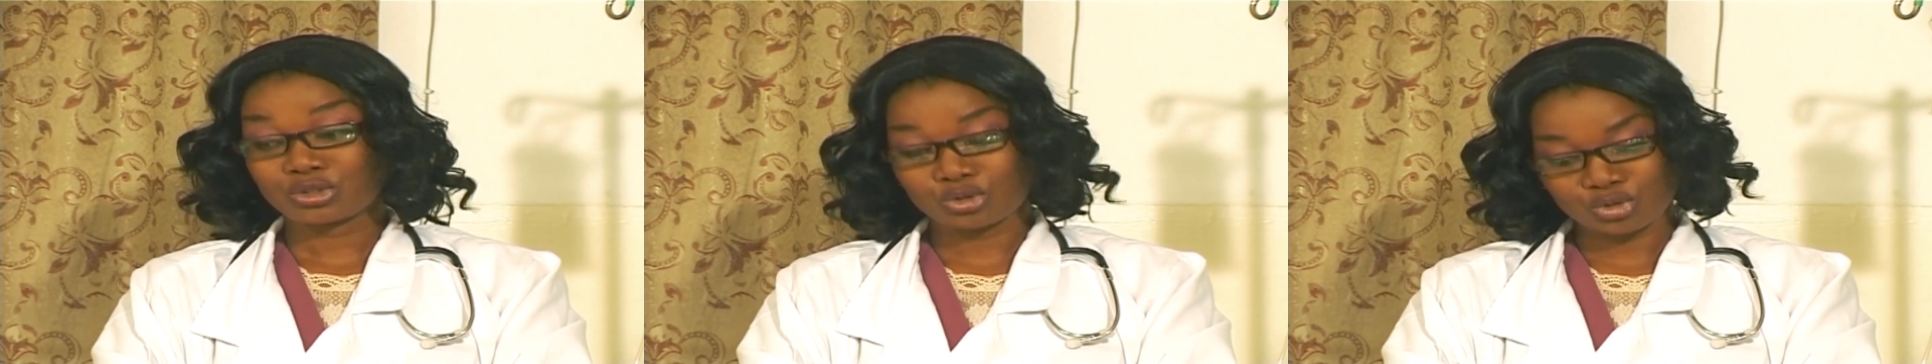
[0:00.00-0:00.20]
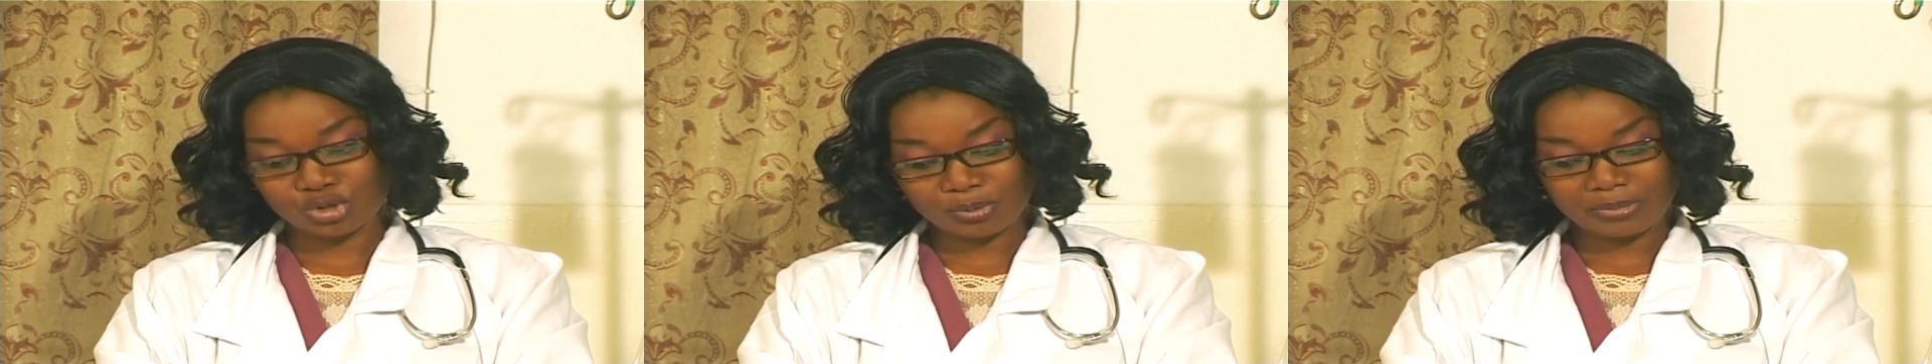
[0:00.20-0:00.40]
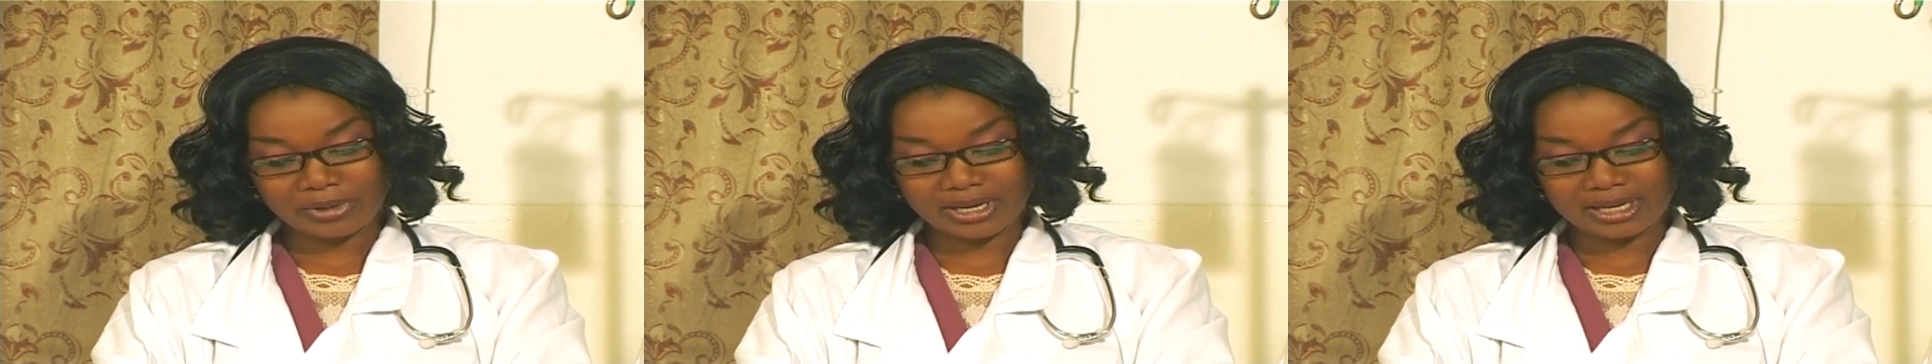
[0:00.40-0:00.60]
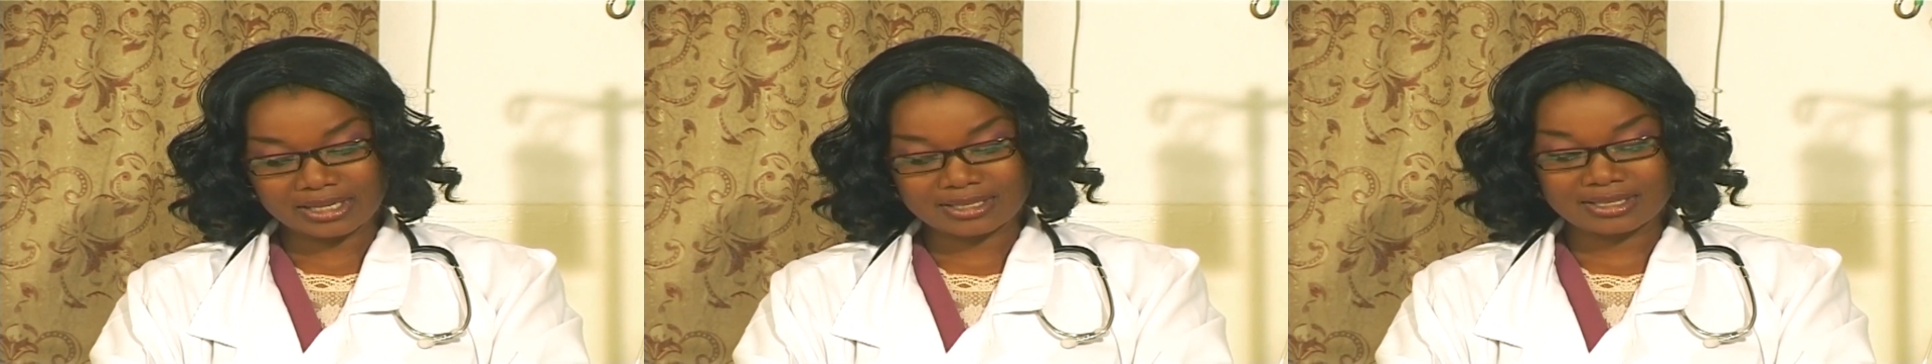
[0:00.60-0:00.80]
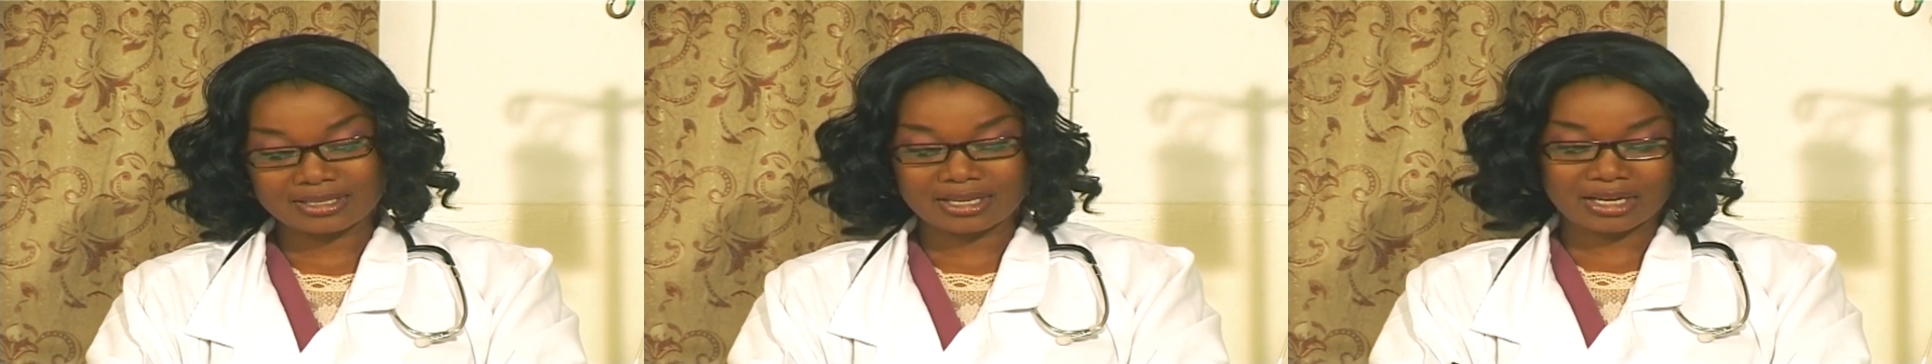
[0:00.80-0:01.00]
should drop by
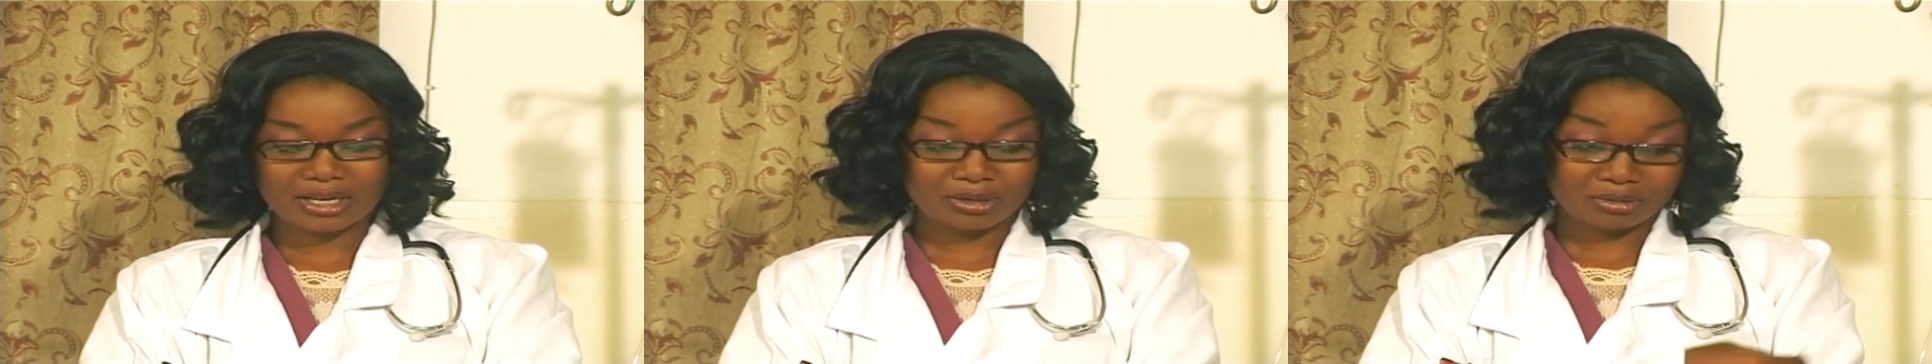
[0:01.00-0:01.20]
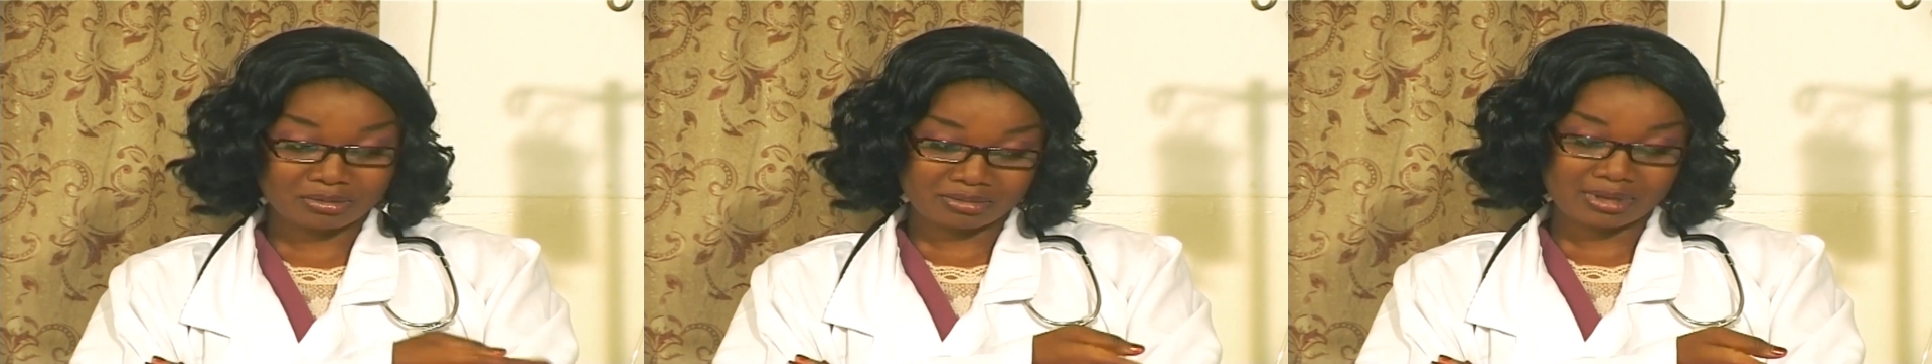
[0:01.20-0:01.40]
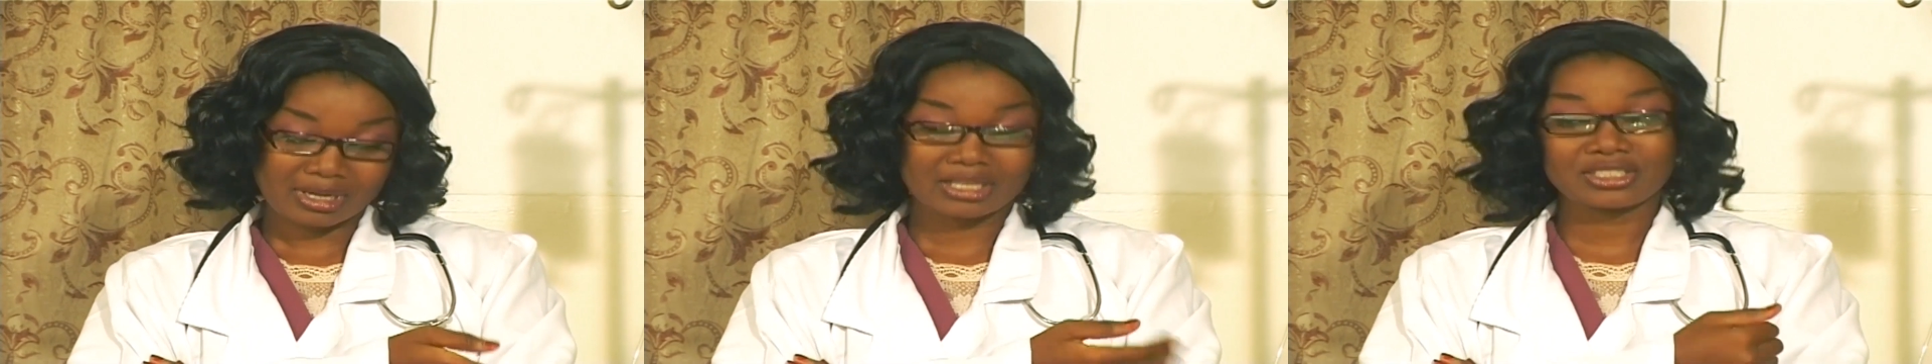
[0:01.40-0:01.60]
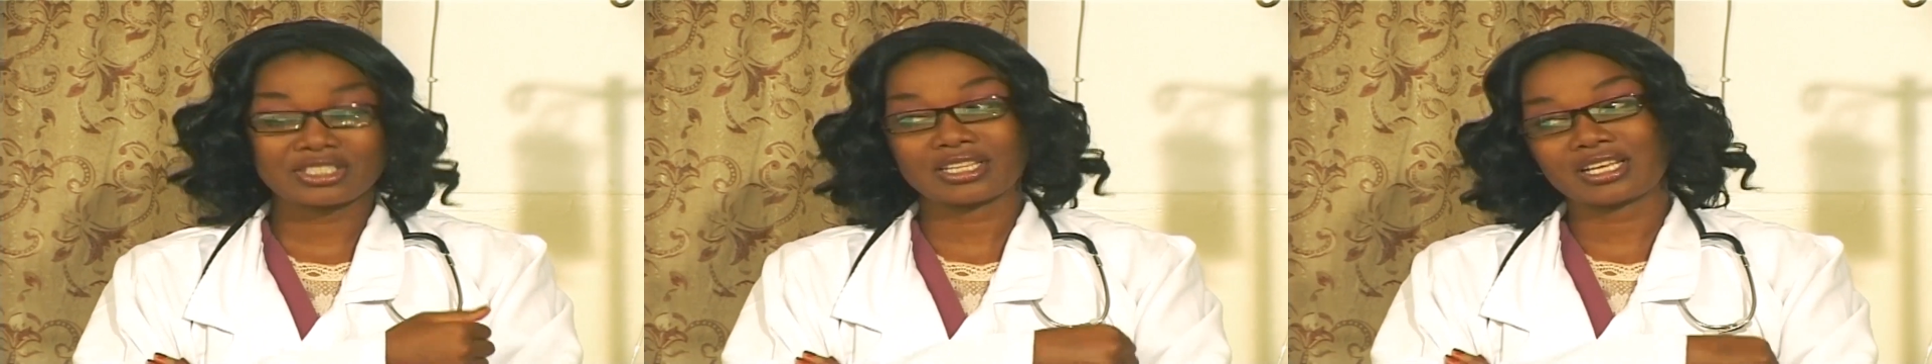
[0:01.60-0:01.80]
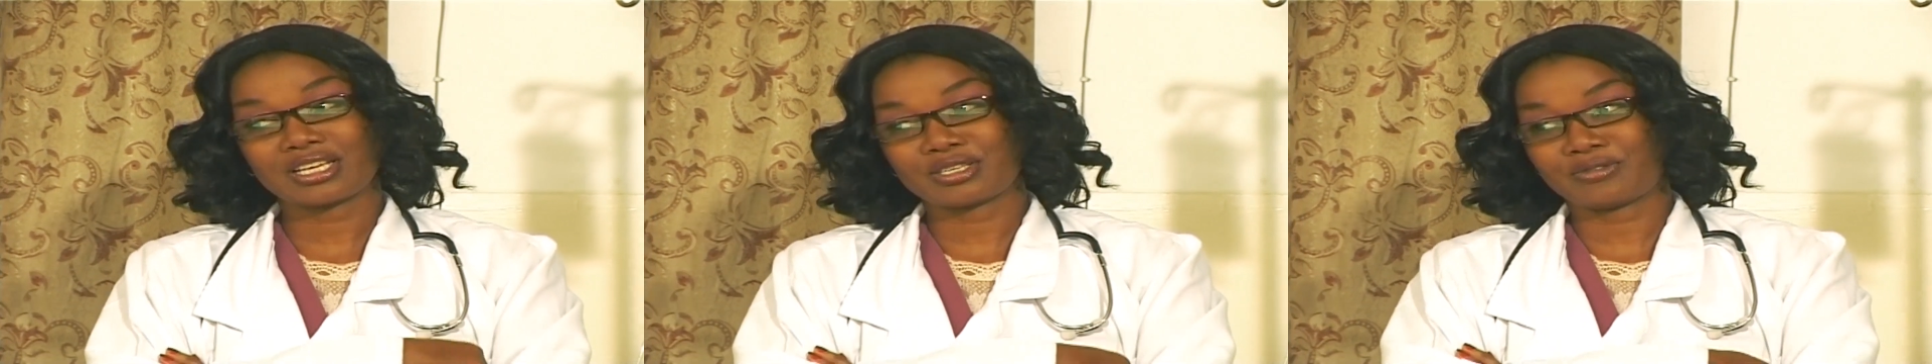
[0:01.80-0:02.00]
and see how
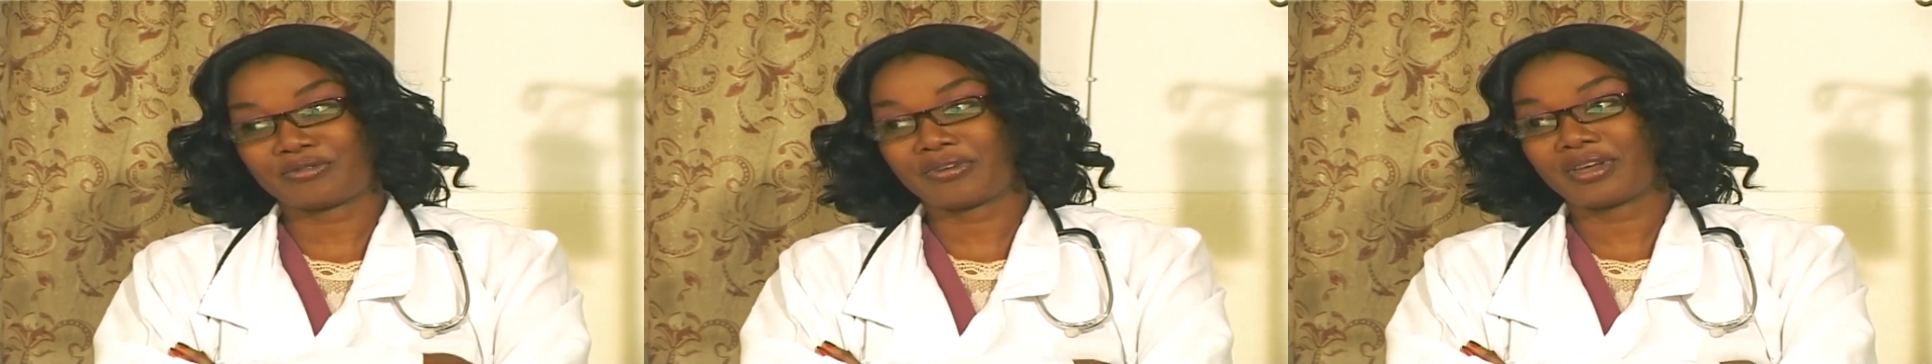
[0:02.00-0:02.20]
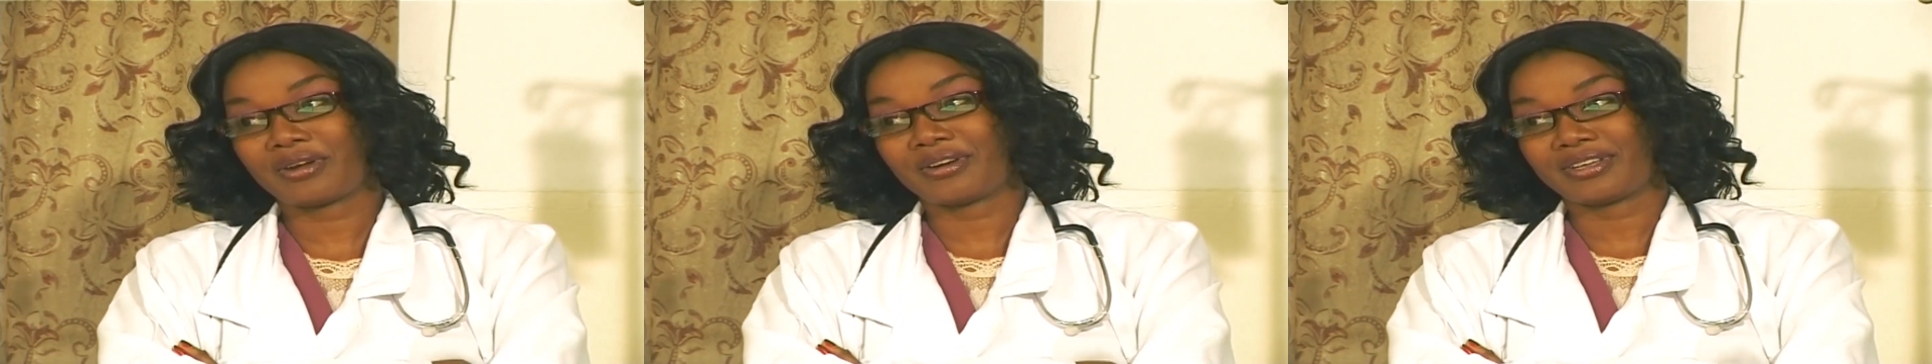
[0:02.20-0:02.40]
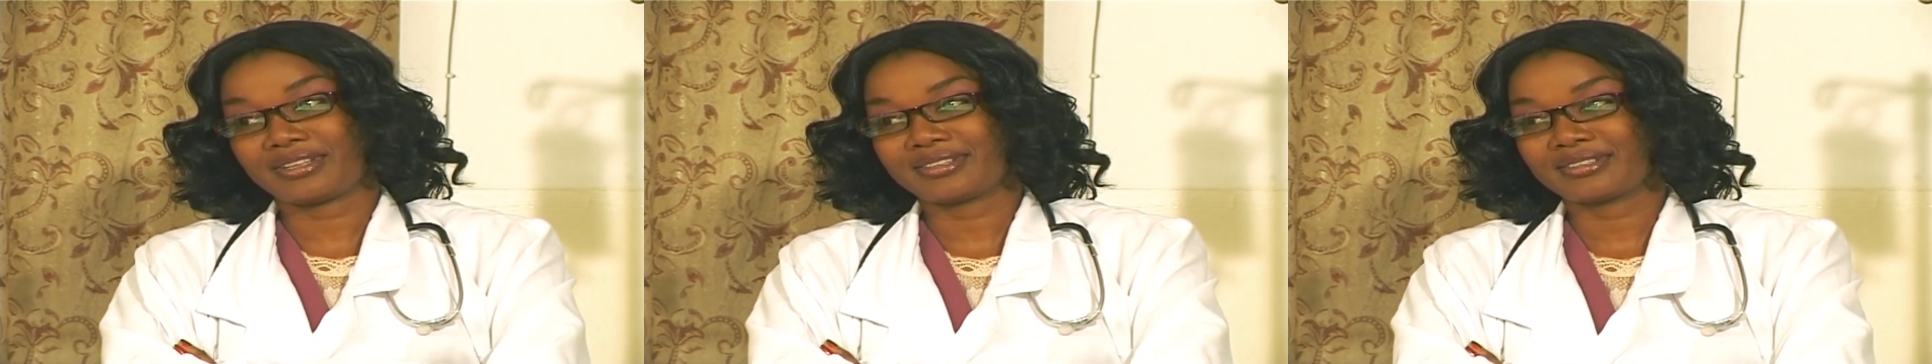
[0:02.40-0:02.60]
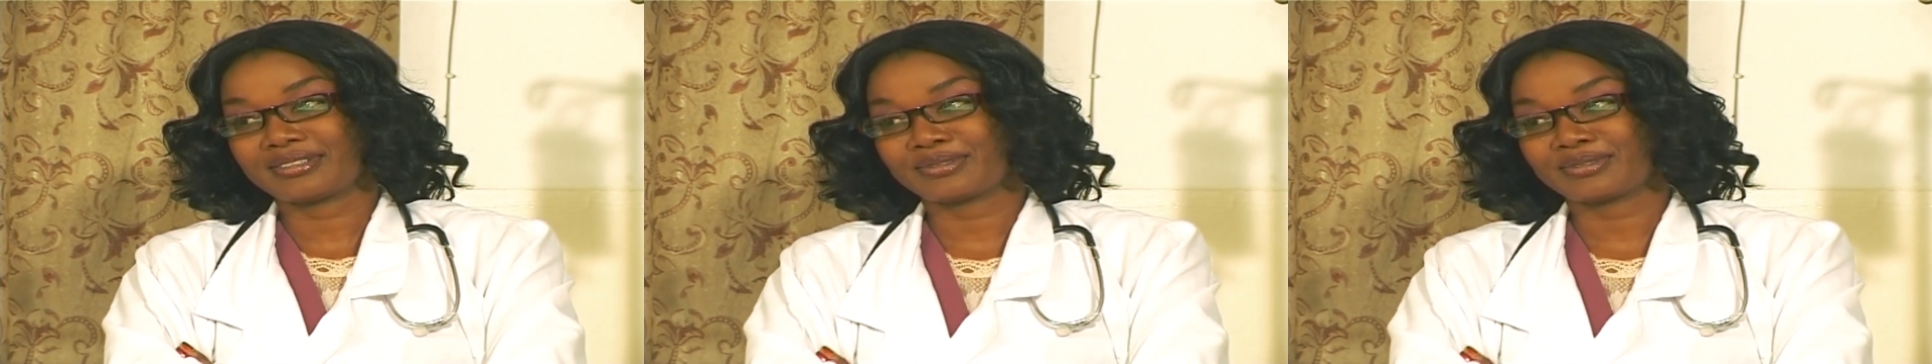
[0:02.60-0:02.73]
Angela is faring.